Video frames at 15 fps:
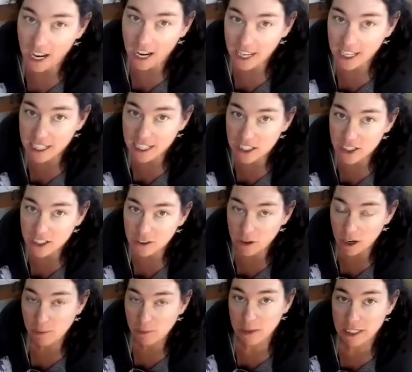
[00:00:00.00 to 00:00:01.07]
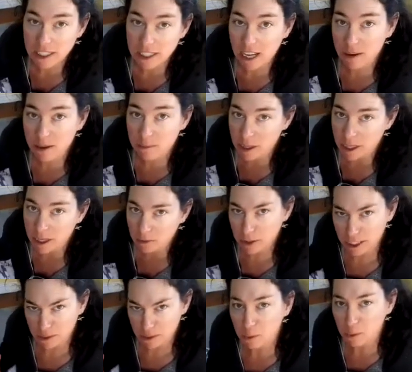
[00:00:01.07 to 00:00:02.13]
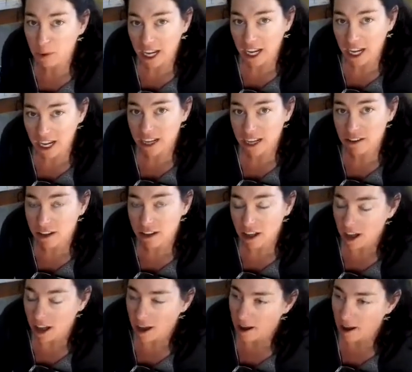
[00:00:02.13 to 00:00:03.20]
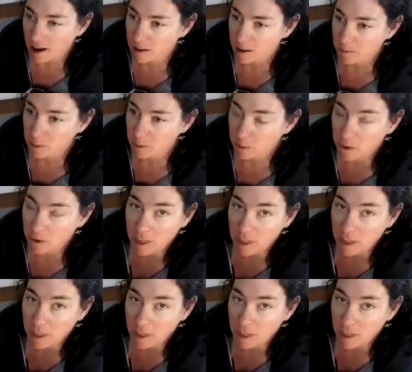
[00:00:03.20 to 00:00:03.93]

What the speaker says: or a lion to represent being really brave,